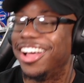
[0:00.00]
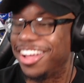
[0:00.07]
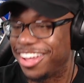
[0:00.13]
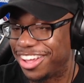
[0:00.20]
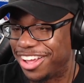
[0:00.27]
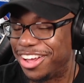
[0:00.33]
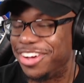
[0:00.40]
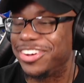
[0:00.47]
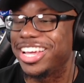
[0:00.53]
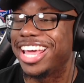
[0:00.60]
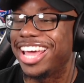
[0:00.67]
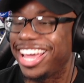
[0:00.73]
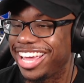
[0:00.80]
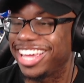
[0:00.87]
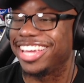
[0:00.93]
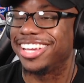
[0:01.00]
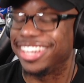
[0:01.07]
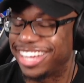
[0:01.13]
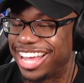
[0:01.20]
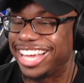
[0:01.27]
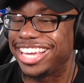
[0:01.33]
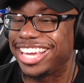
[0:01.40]
Okay,
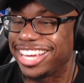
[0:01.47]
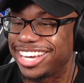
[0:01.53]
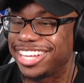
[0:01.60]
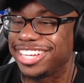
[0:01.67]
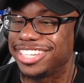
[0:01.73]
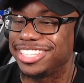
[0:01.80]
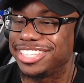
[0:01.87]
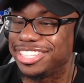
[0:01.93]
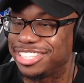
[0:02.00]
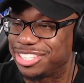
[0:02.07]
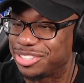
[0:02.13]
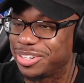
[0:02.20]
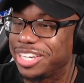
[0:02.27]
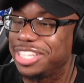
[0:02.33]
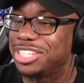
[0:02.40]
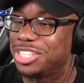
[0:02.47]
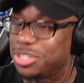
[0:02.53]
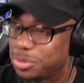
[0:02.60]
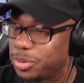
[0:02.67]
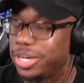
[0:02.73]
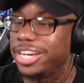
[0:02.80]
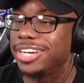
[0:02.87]
I get it. Drink,
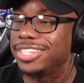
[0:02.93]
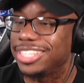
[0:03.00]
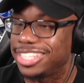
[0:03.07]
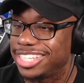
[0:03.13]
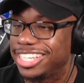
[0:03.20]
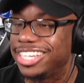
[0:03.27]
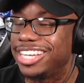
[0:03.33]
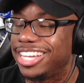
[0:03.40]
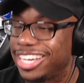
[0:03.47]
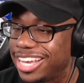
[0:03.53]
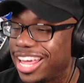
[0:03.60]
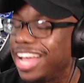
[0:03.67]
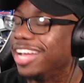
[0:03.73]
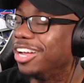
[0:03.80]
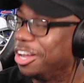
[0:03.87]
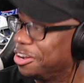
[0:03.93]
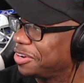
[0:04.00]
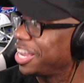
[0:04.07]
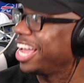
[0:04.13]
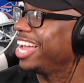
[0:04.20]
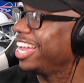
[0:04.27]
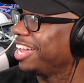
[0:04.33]
swear, steal, and lie.
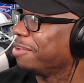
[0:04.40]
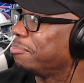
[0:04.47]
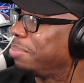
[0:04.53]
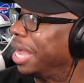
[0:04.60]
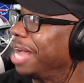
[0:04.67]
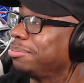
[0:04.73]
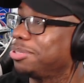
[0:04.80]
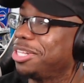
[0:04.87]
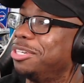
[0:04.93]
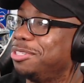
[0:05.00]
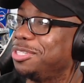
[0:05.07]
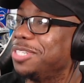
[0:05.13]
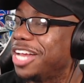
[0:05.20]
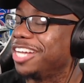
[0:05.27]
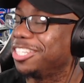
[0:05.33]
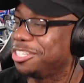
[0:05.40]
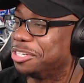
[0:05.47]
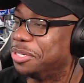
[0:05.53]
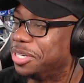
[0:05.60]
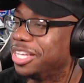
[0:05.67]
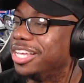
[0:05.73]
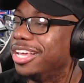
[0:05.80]
Okay, Pops told you not to
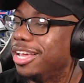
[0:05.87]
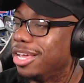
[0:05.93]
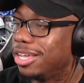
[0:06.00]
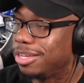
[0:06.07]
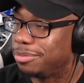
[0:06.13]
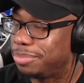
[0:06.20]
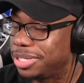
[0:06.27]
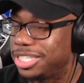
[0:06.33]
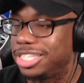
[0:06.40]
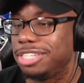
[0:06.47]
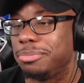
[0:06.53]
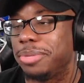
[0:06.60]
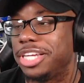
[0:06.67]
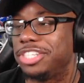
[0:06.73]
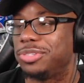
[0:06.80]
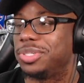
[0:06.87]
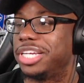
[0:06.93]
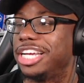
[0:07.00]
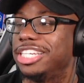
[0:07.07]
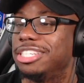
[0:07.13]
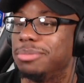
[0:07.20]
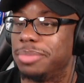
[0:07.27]
do it, but she made you
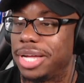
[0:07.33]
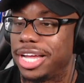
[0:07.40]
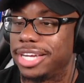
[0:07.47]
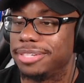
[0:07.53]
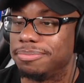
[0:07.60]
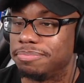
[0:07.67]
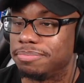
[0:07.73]
change your mind.